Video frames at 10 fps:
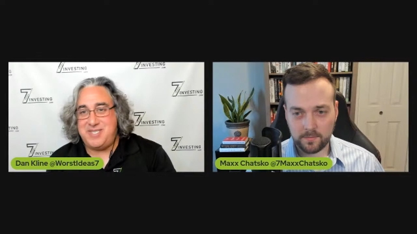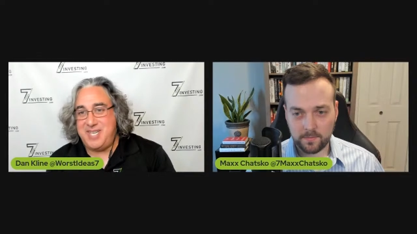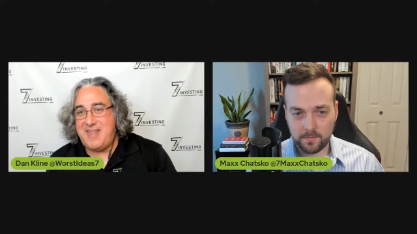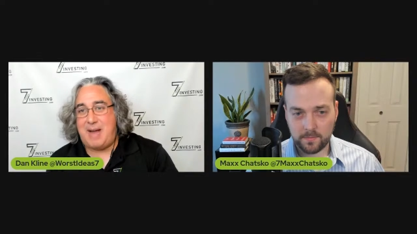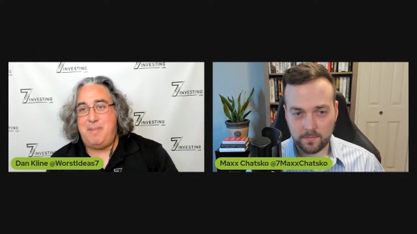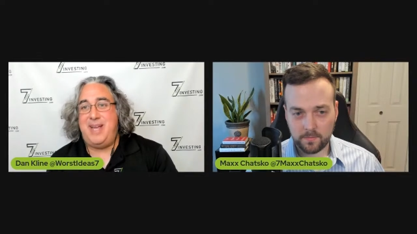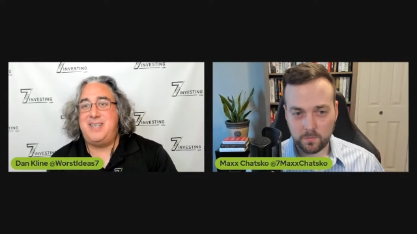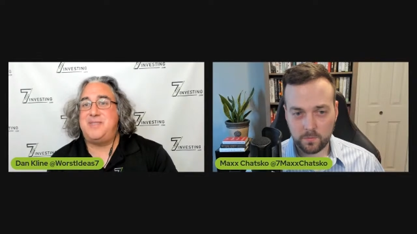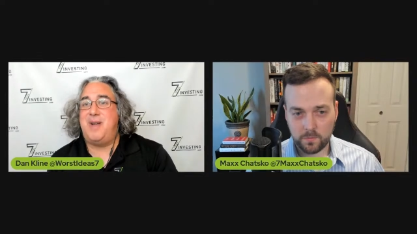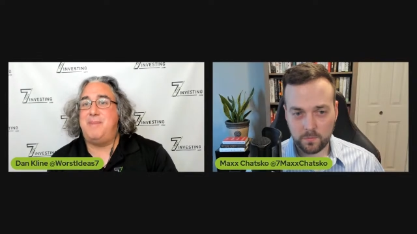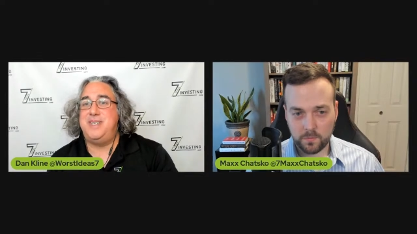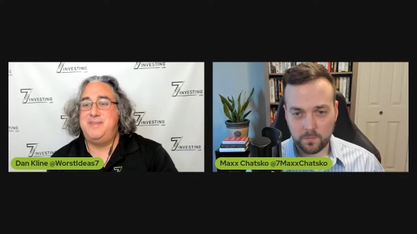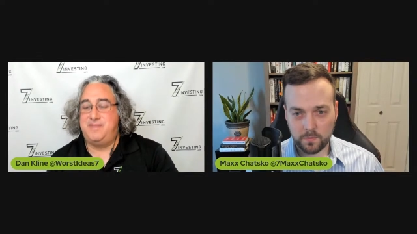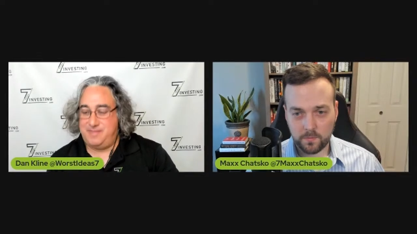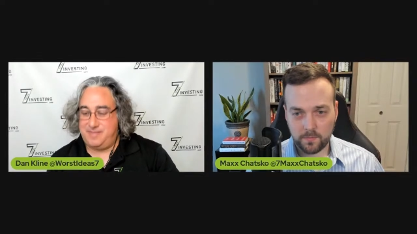Speaker 1: see that being
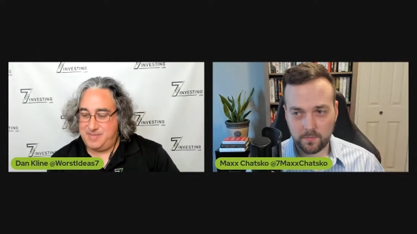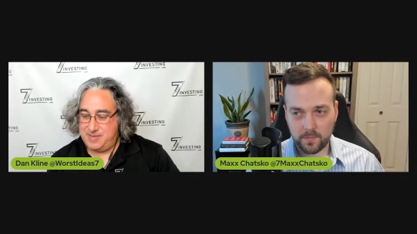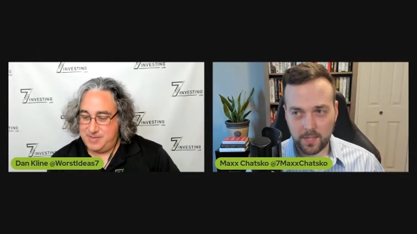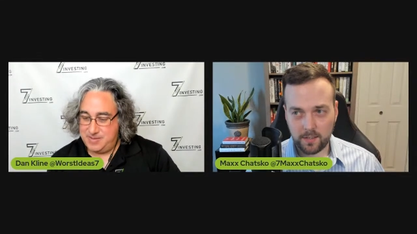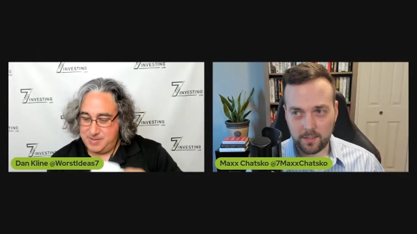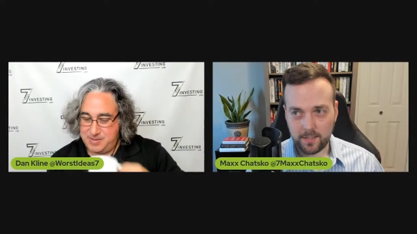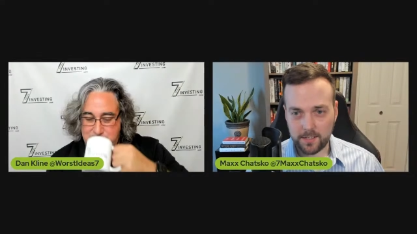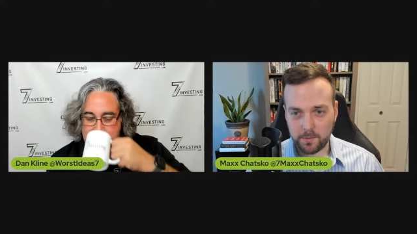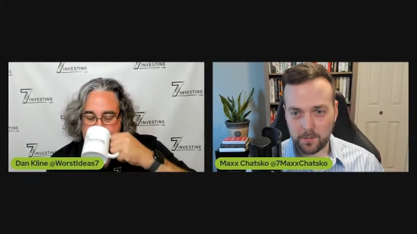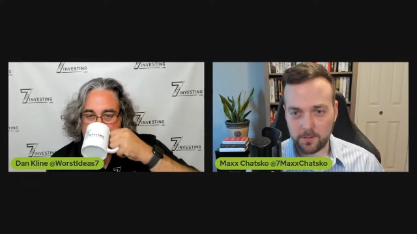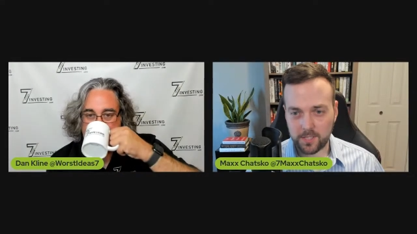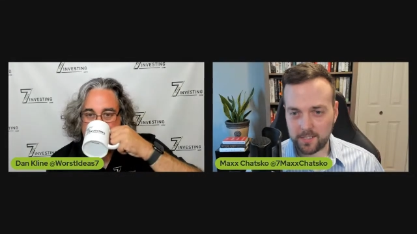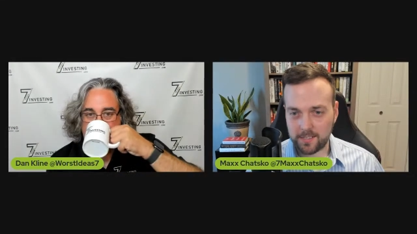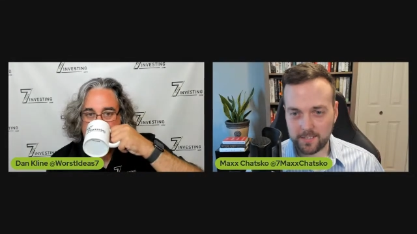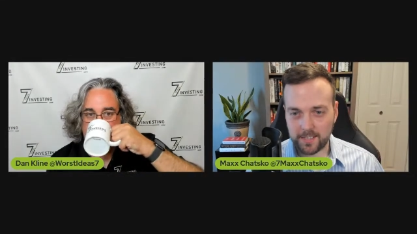disrupted?
Speaker 2: Yeah, that's one of those
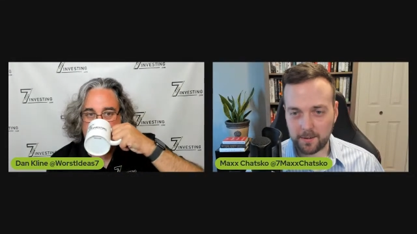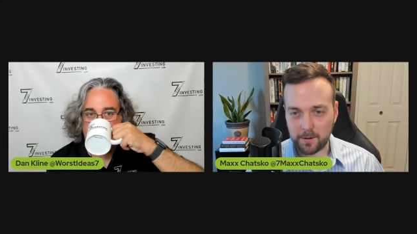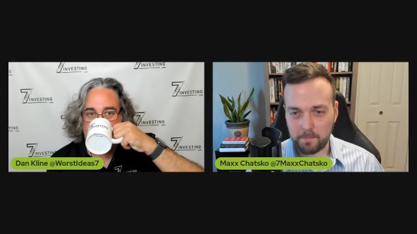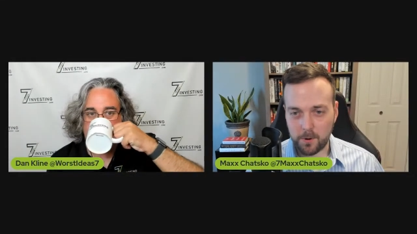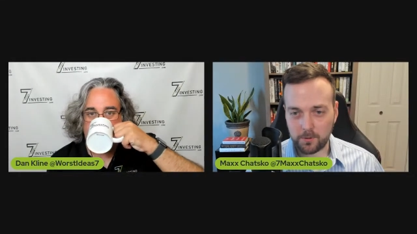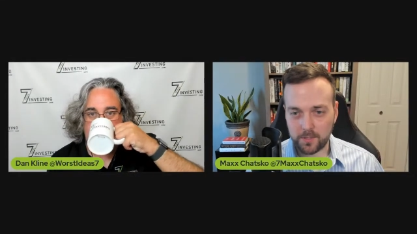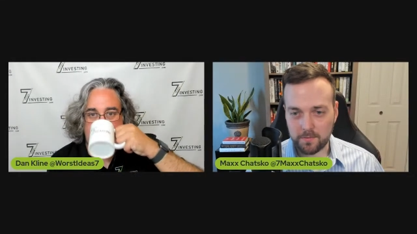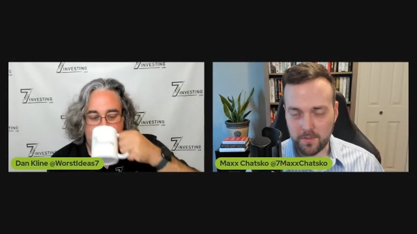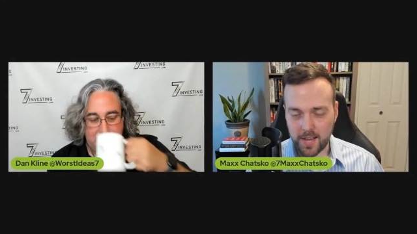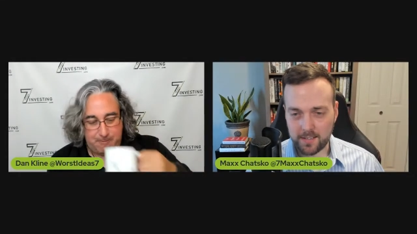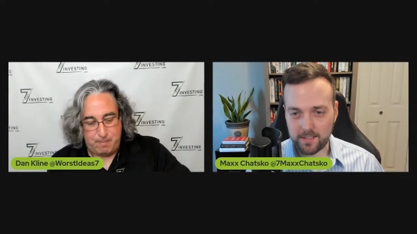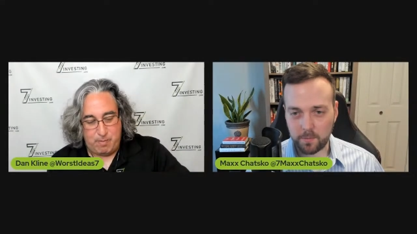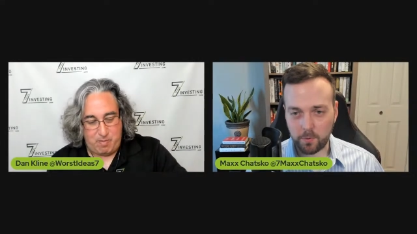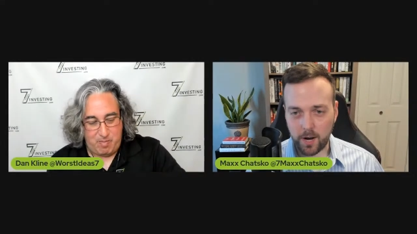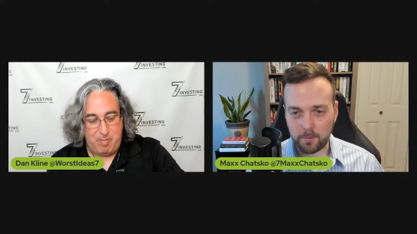things that's like a
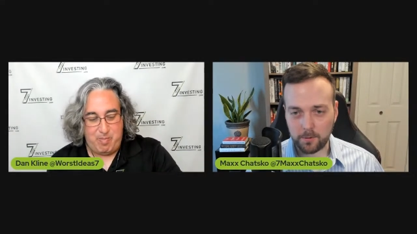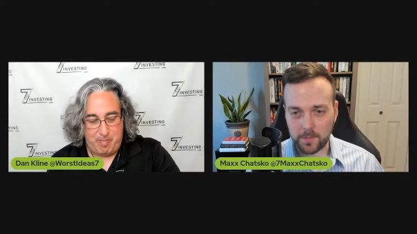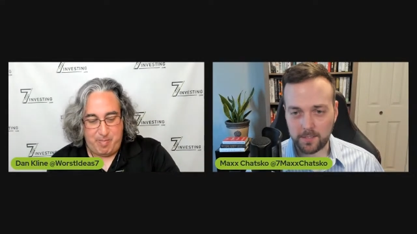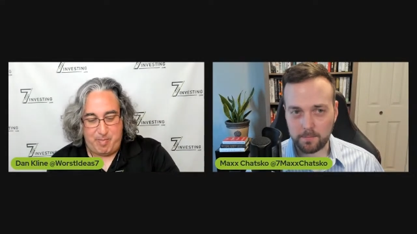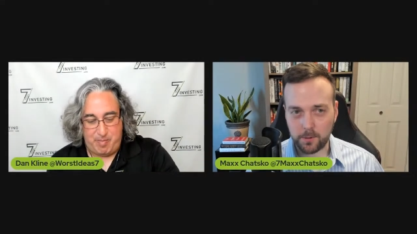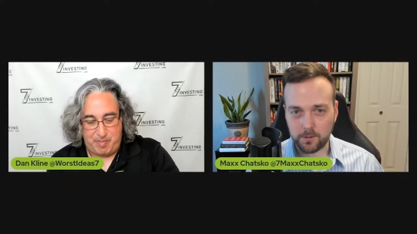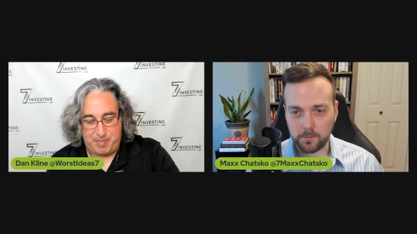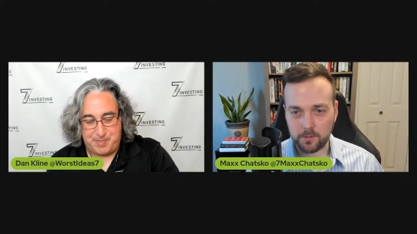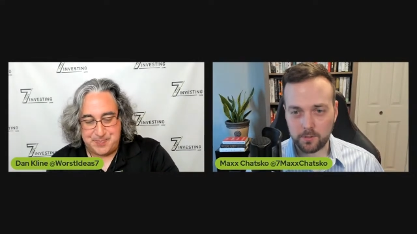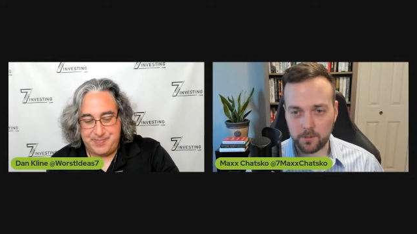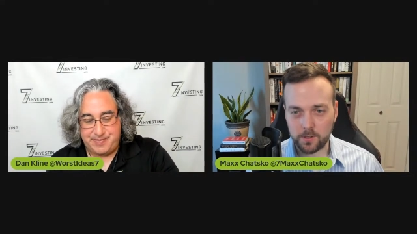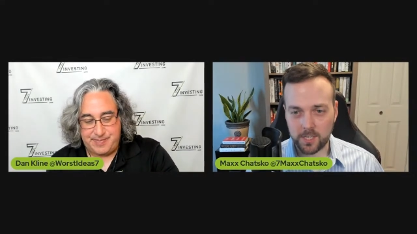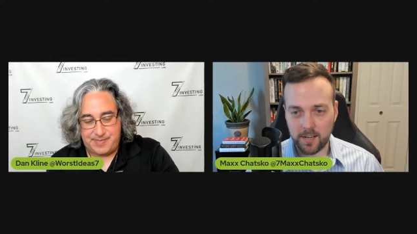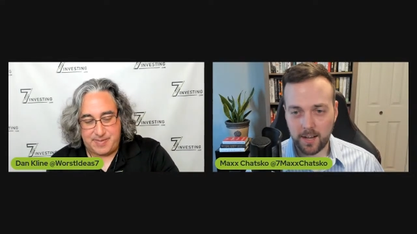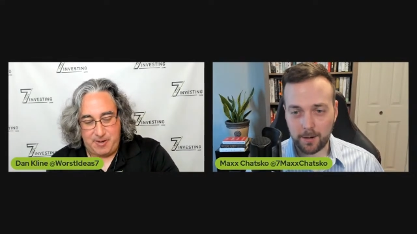multifaceted problem and needs multiple
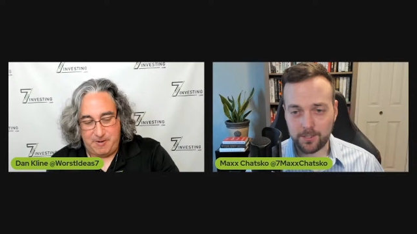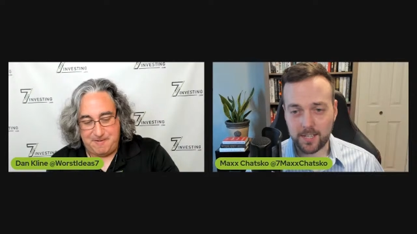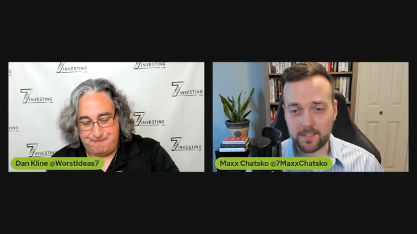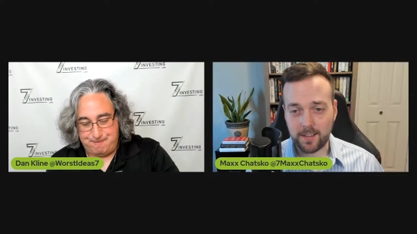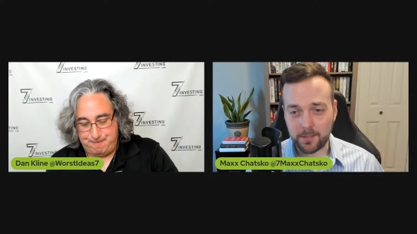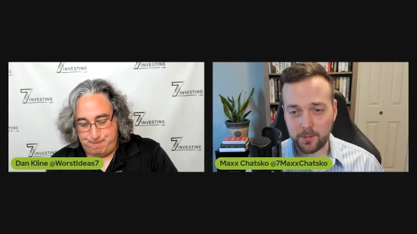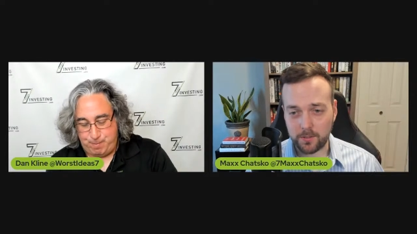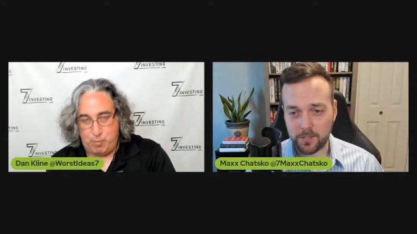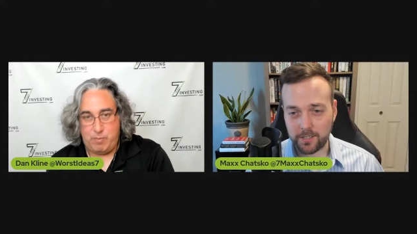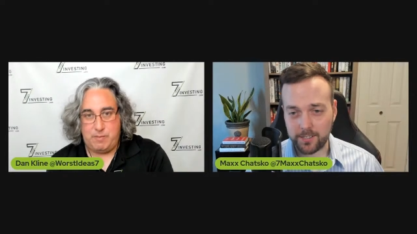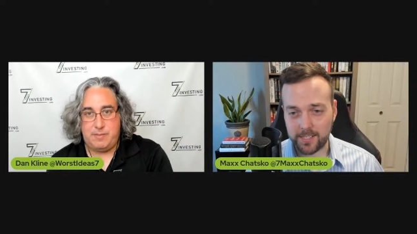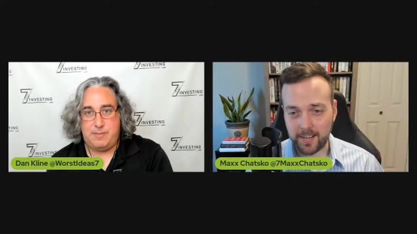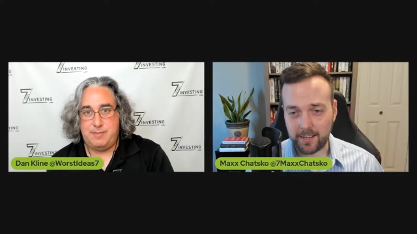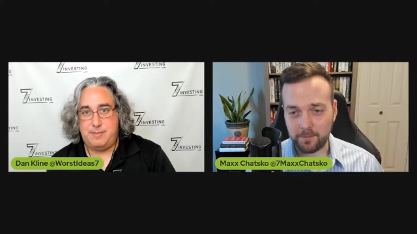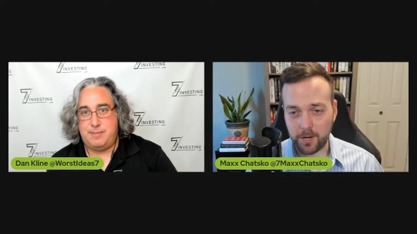solutions. I would say dental insurance,
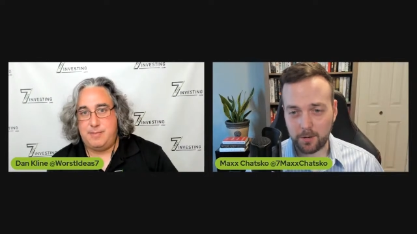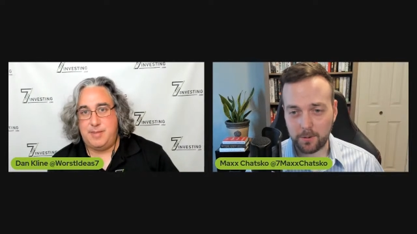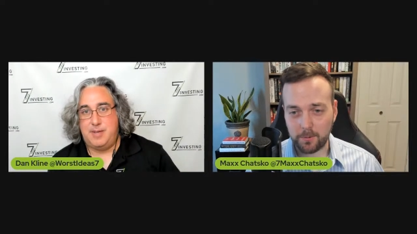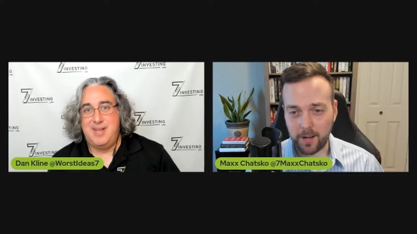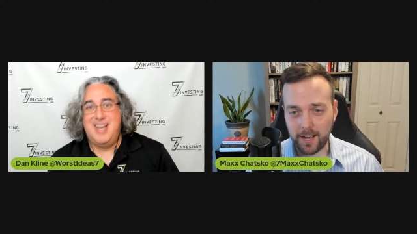Dan. While we're well,